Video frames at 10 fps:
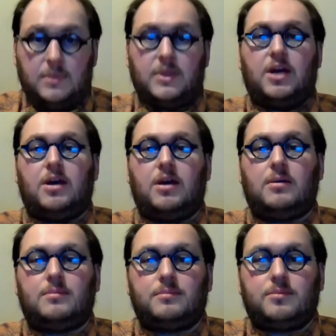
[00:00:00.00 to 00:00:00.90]

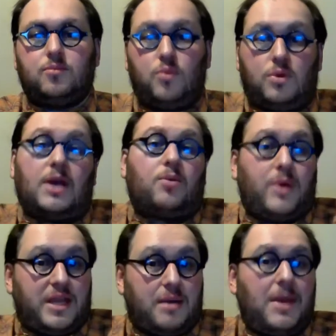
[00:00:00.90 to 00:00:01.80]
their, like,
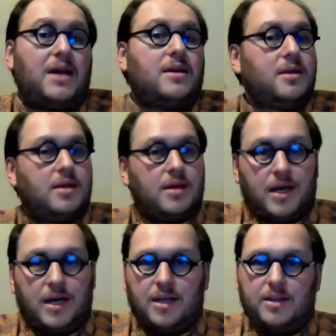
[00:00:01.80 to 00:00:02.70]
when they met,
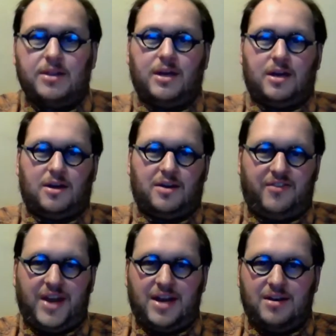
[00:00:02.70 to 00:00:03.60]
their
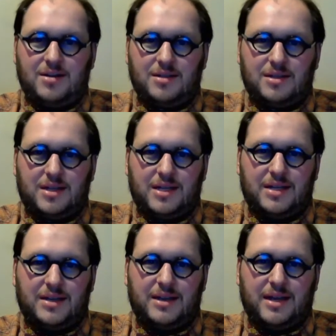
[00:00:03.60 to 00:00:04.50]
affair
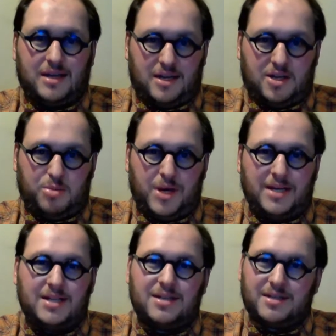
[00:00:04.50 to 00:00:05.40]
that got her
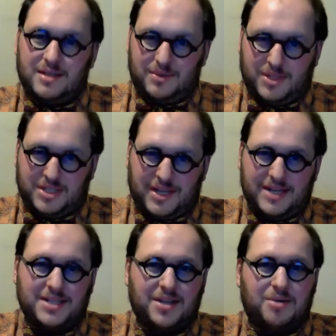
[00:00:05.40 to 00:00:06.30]
pregnant, which
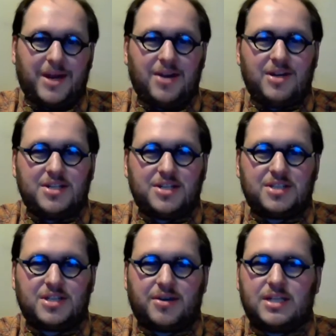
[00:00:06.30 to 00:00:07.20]
led to their marriage,
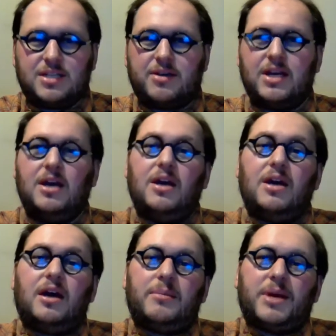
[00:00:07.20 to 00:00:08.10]
and so on and so
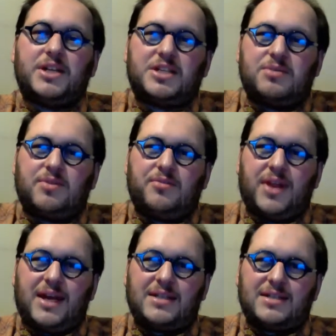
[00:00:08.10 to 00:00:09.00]
on. And she
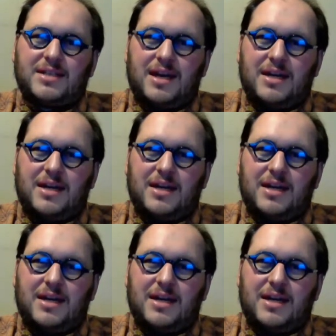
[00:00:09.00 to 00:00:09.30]
reflects